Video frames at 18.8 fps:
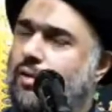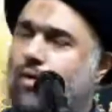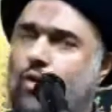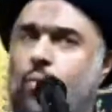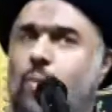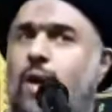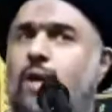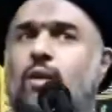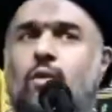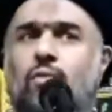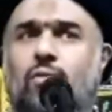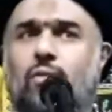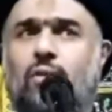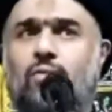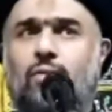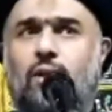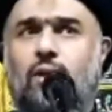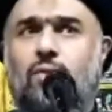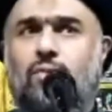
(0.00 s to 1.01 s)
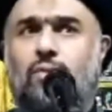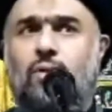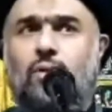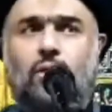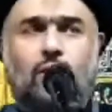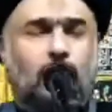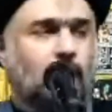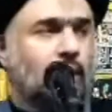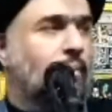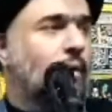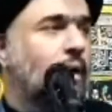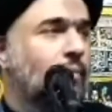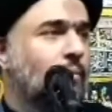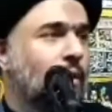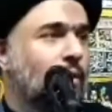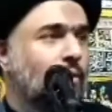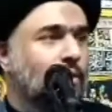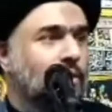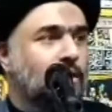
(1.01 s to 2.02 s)
the commander of the faithful,
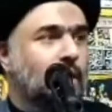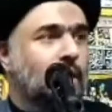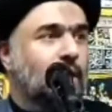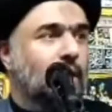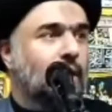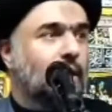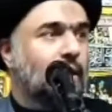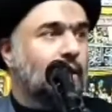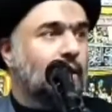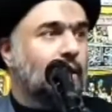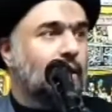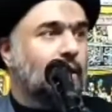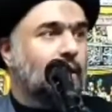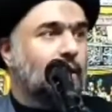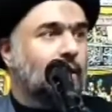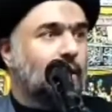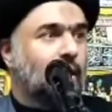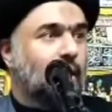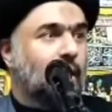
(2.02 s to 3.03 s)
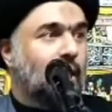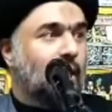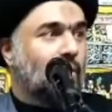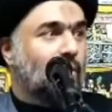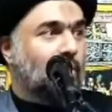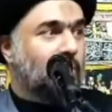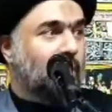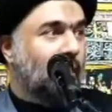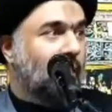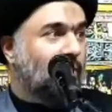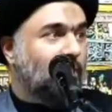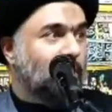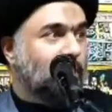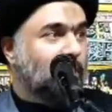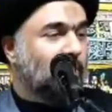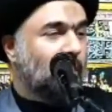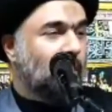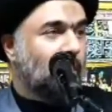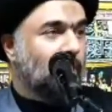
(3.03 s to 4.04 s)
Imam al-Husayn, and our
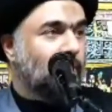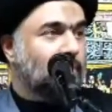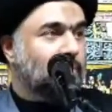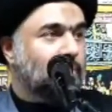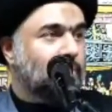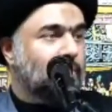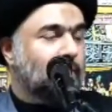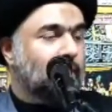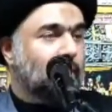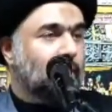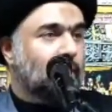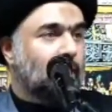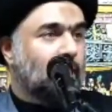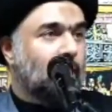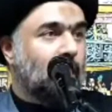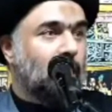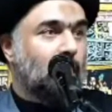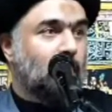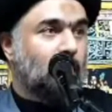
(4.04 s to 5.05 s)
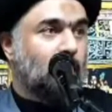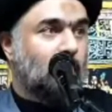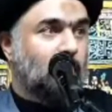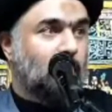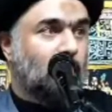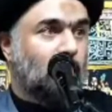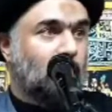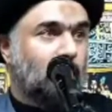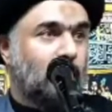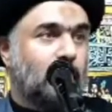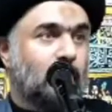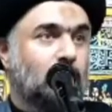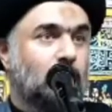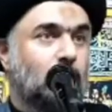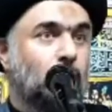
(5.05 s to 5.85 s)
beloved Imam, al-Imam al-Mahdi.